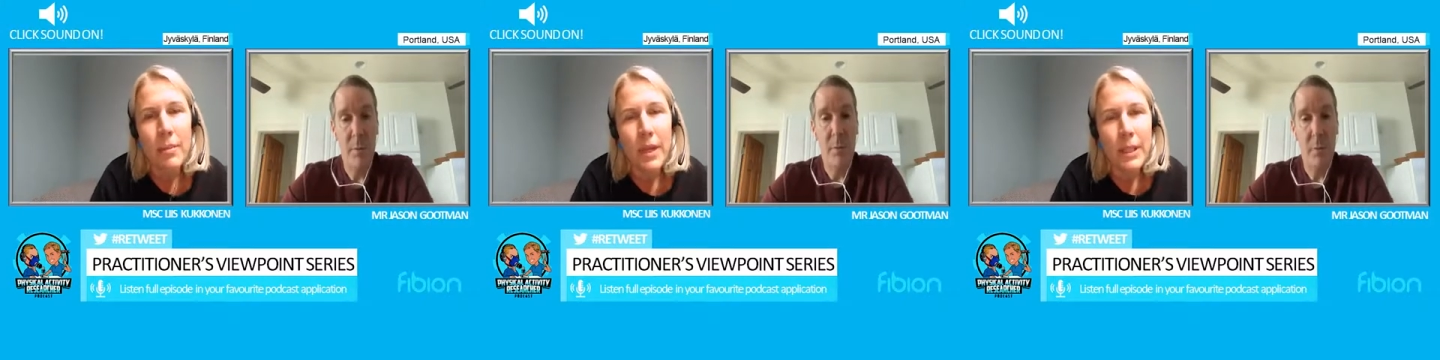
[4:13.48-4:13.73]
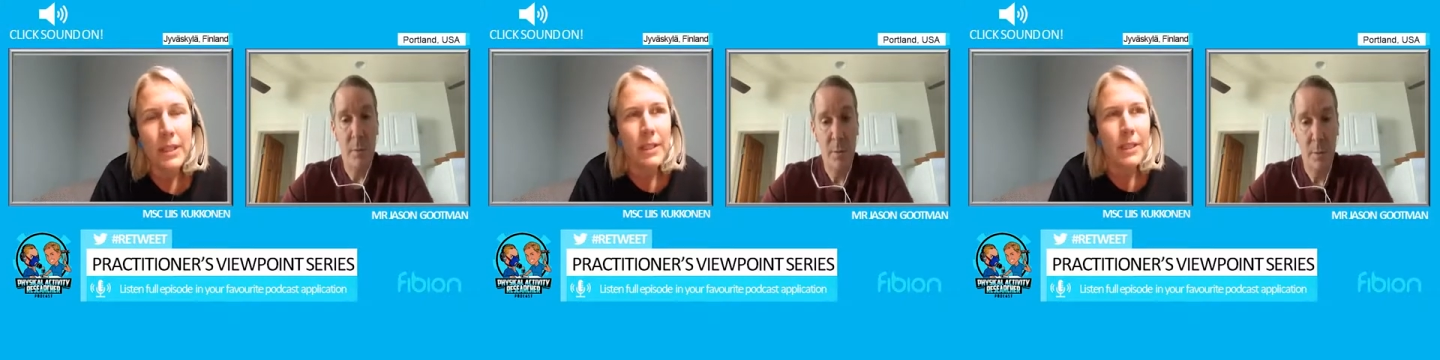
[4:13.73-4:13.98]

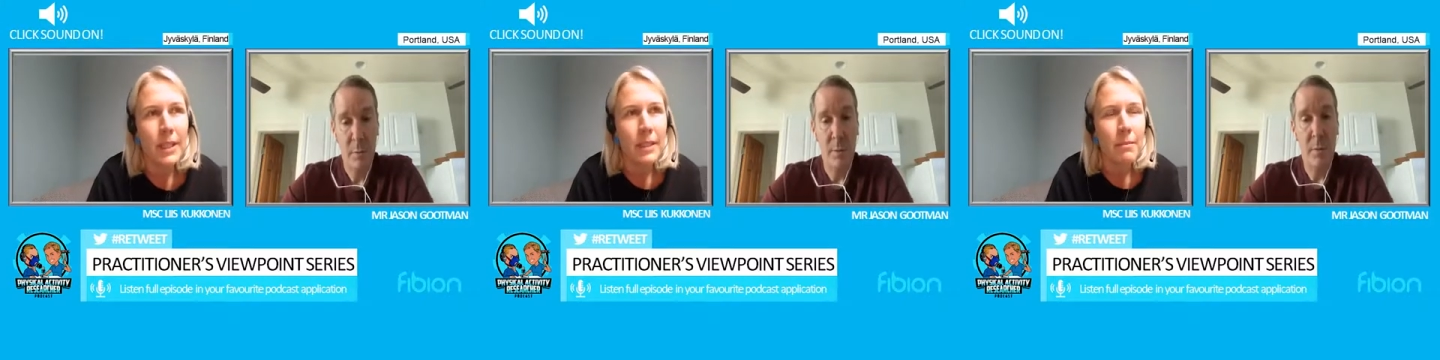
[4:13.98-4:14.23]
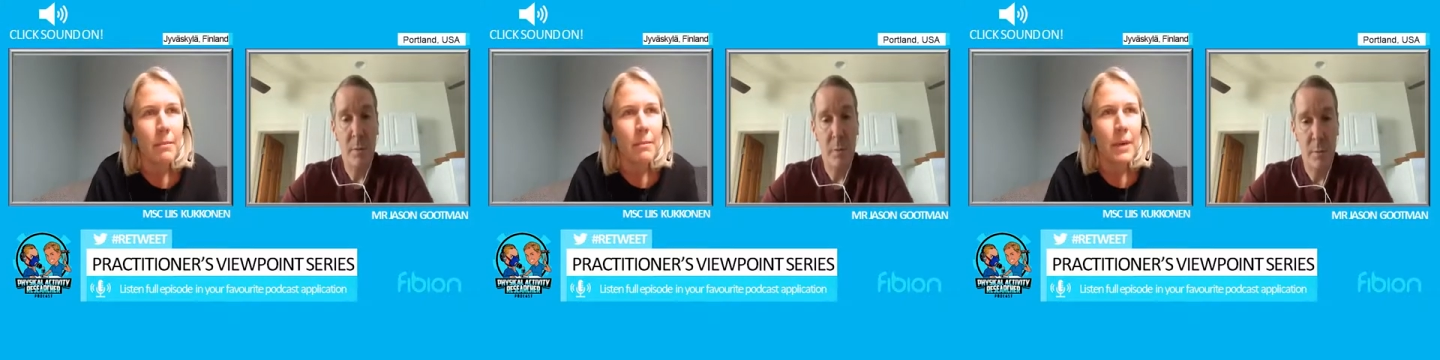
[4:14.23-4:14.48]
Speaker 1: But
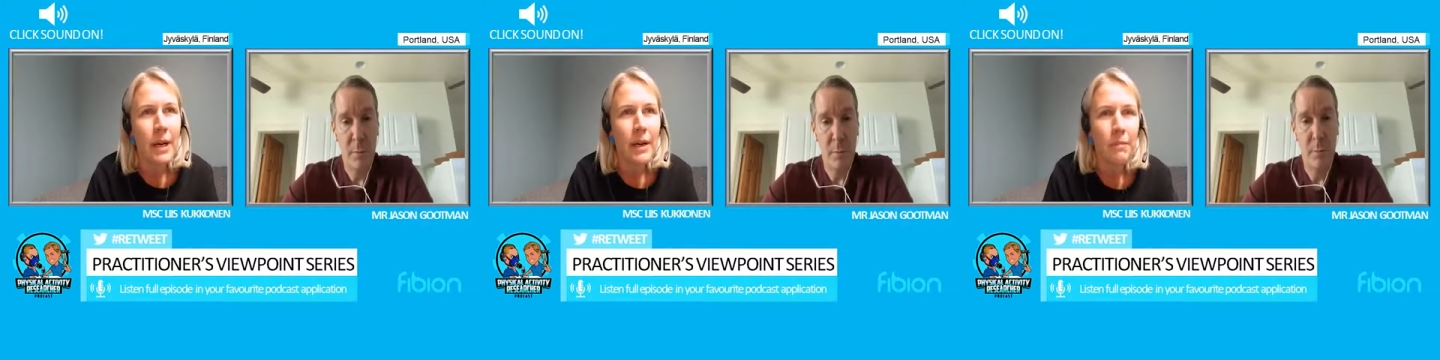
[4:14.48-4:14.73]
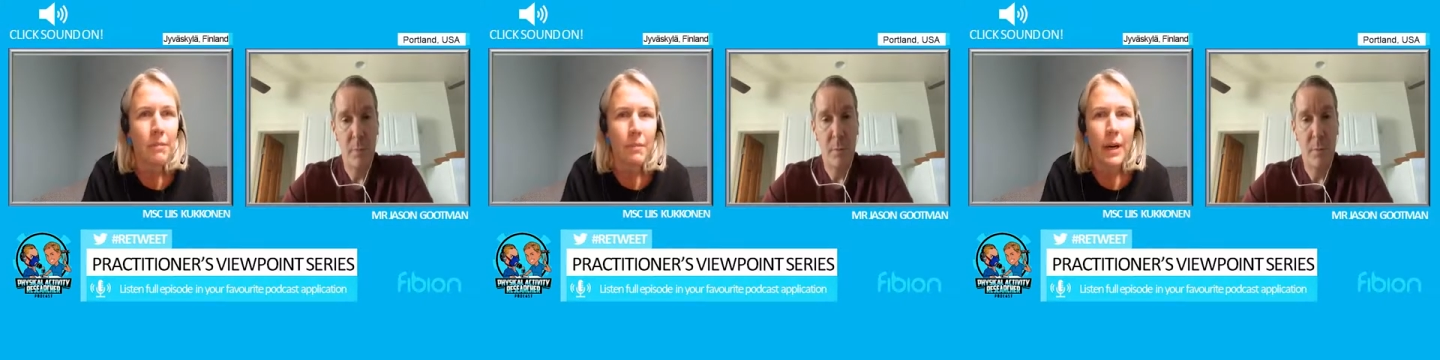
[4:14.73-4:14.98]

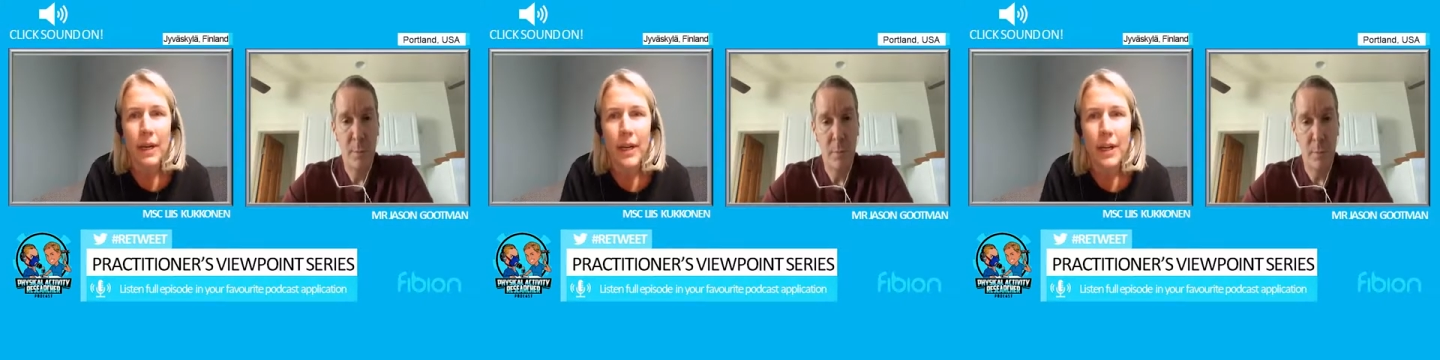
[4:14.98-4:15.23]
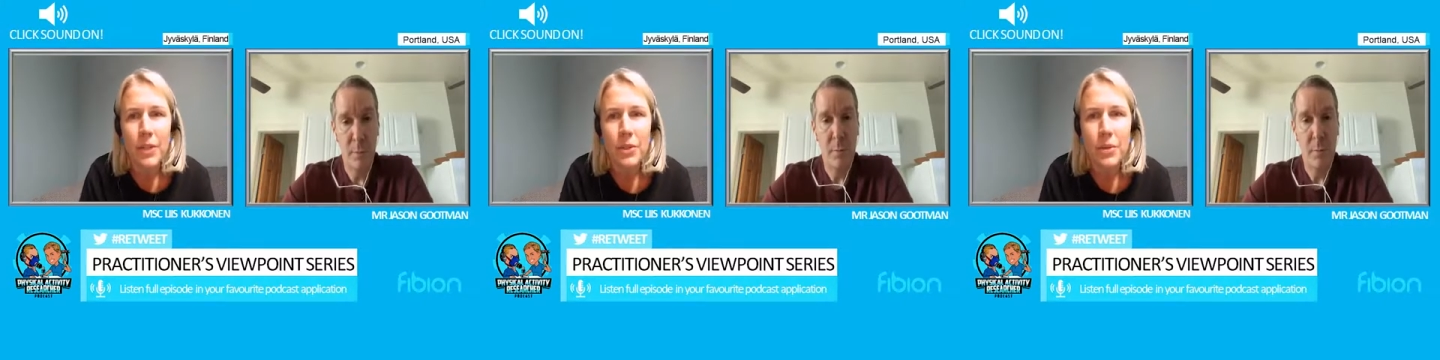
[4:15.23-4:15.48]
I'd
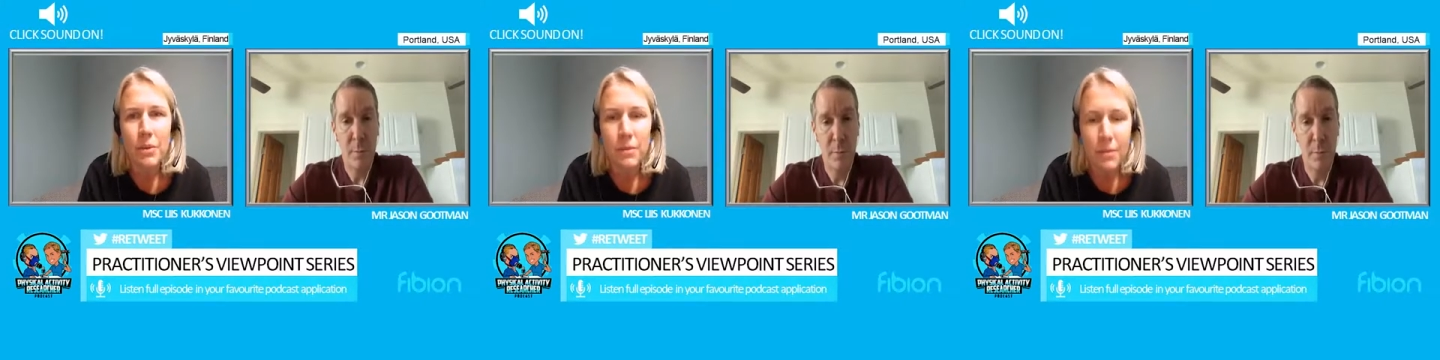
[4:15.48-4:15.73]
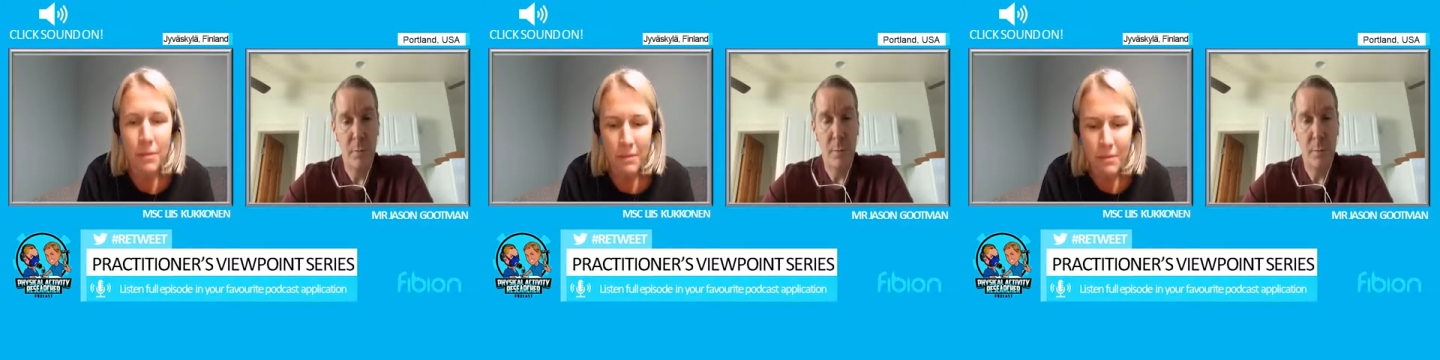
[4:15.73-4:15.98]
like to
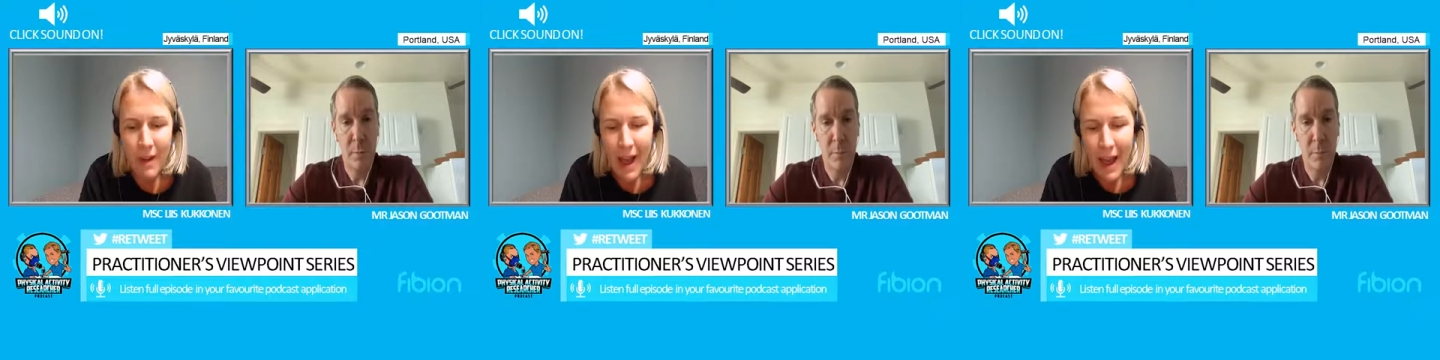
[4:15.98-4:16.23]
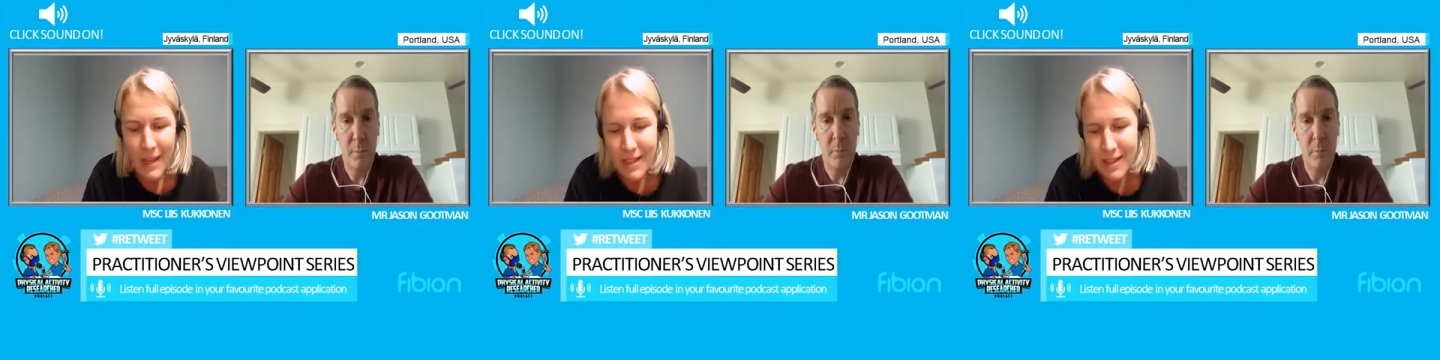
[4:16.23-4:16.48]

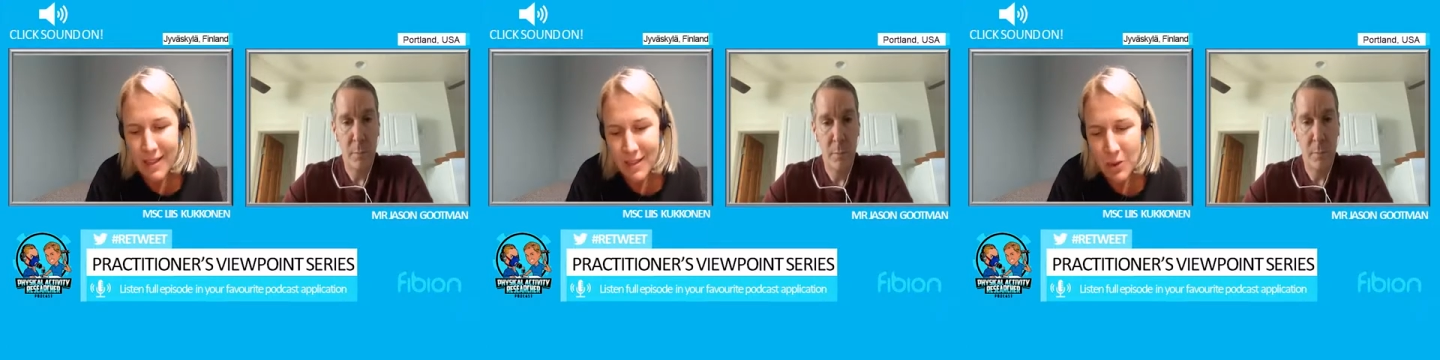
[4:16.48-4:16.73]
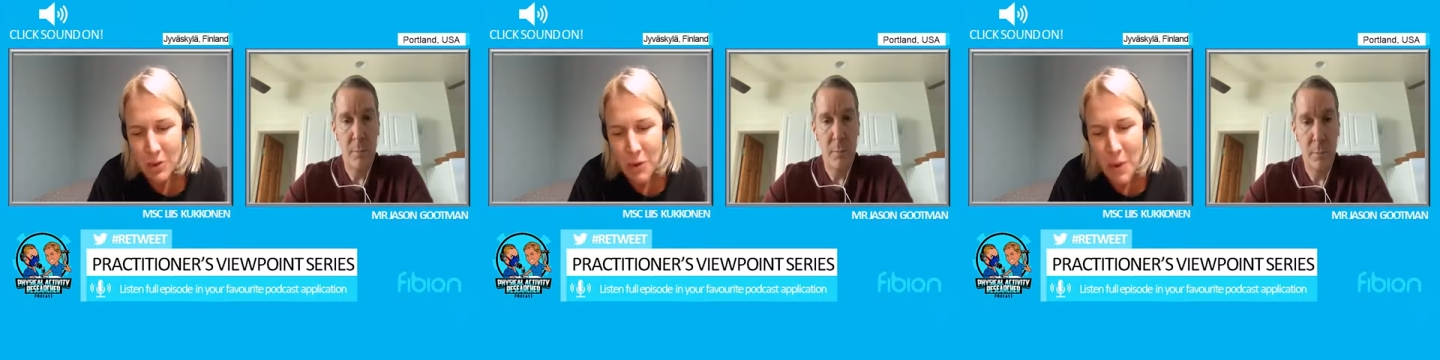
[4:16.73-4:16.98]
ask
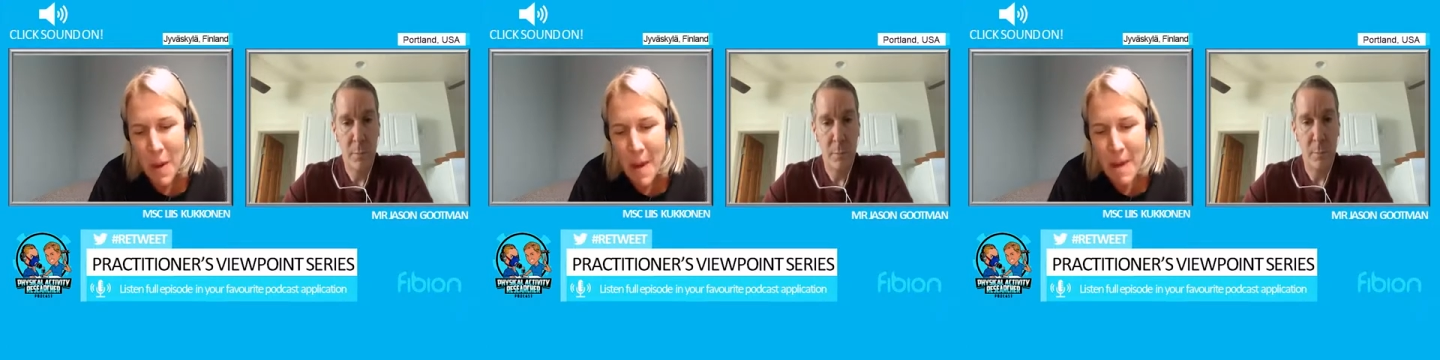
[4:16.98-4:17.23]
you,